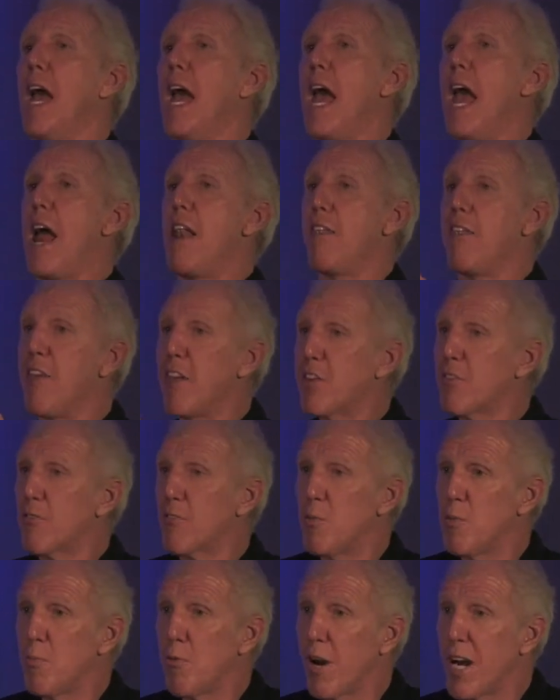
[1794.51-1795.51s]
And this
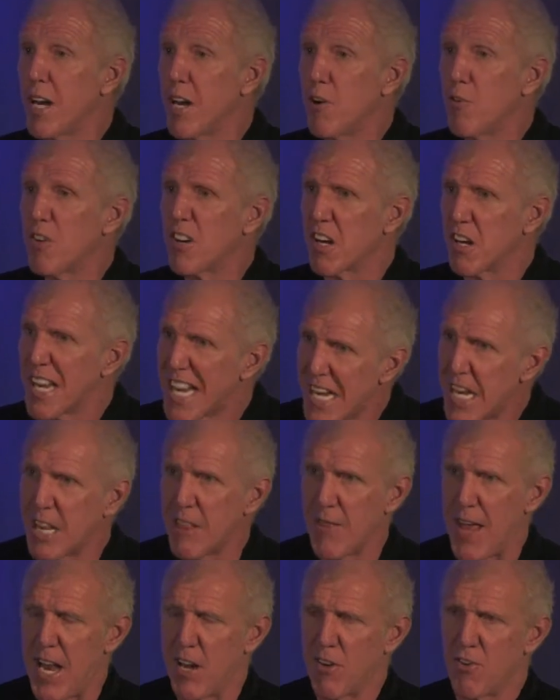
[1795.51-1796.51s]
group right here is leading
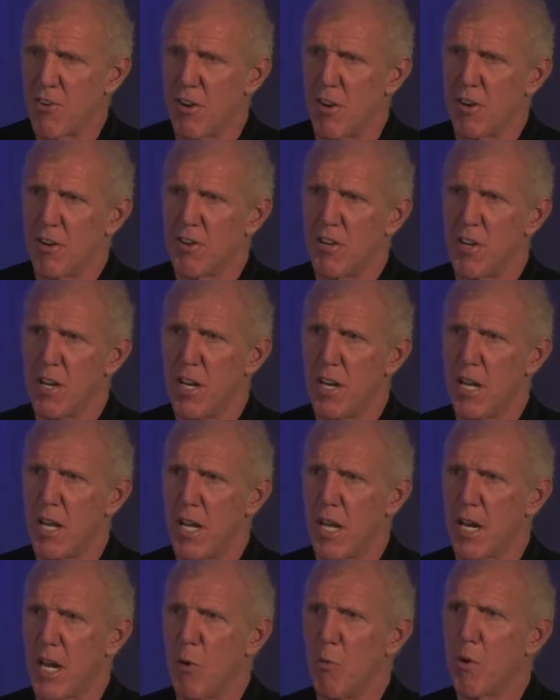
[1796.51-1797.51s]
that charge. And
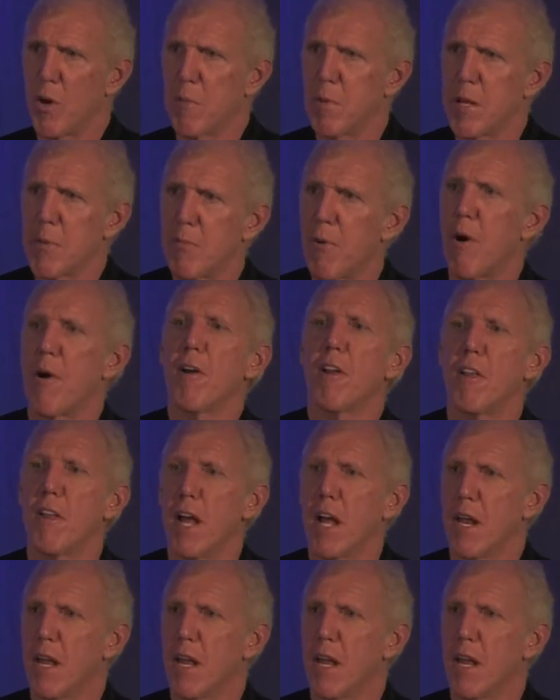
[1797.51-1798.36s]
I want to be a part of that